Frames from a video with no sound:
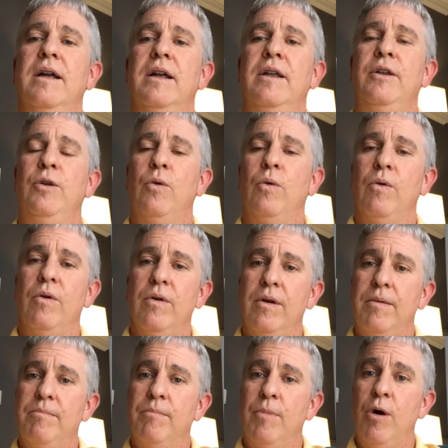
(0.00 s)

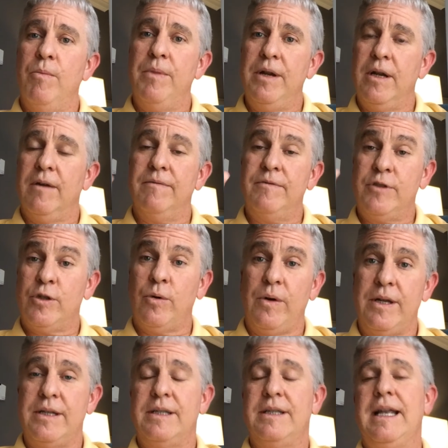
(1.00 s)
your moment of
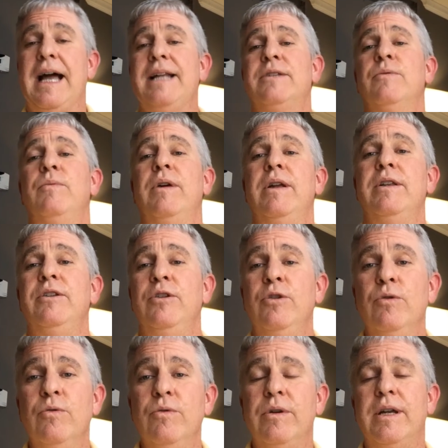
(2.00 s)
choice. That's when
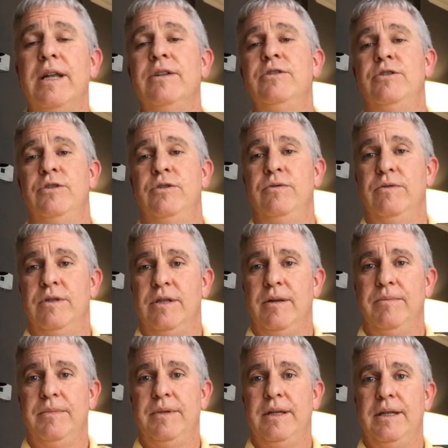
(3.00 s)
you can choose
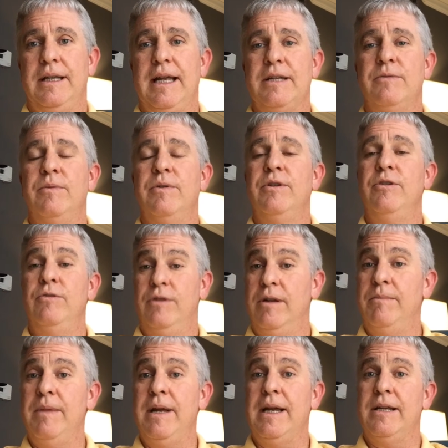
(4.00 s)
something. That's when you
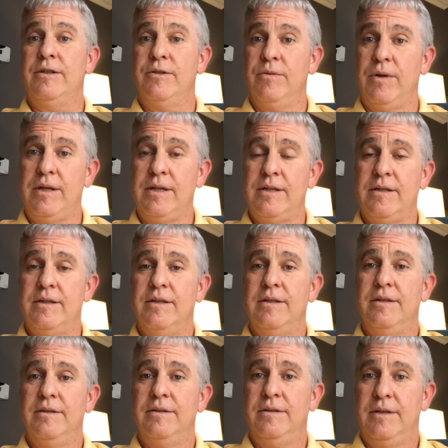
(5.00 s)
can make a choice.
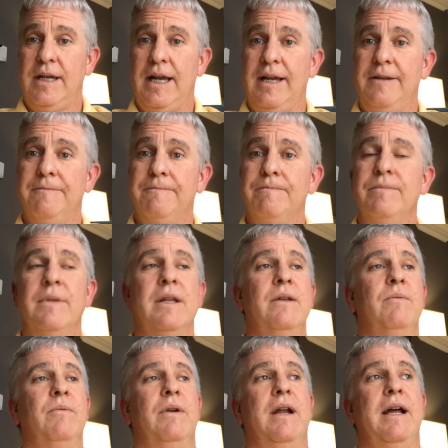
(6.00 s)
Okay?
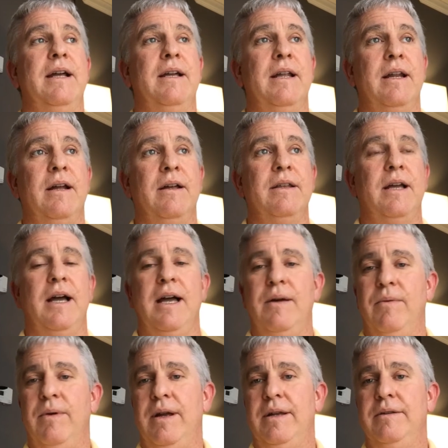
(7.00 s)
When I get on the
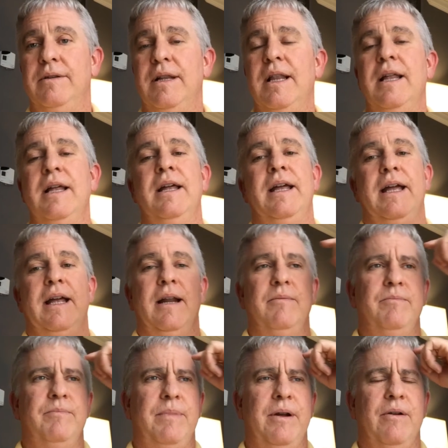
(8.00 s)
highway and
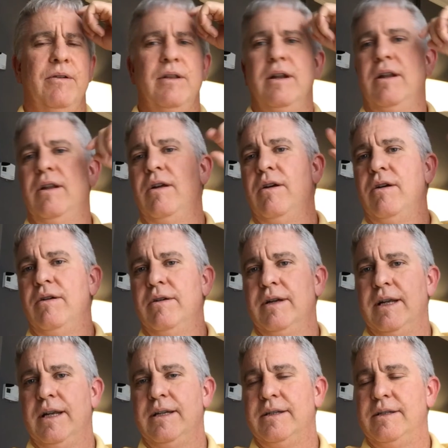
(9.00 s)
I'm barreling
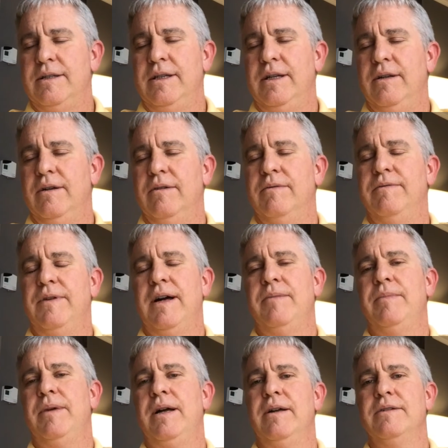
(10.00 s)
along at
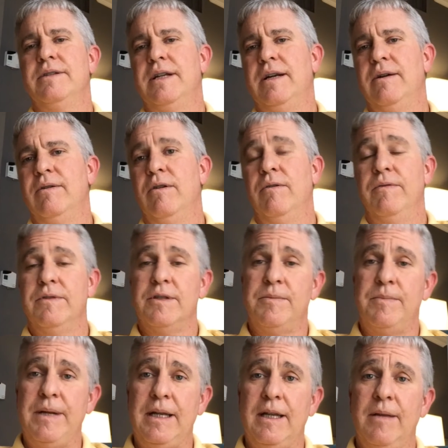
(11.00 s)
5 miles an hour over the
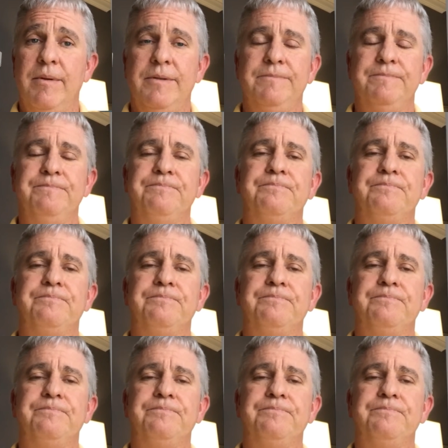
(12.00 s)
speed limit,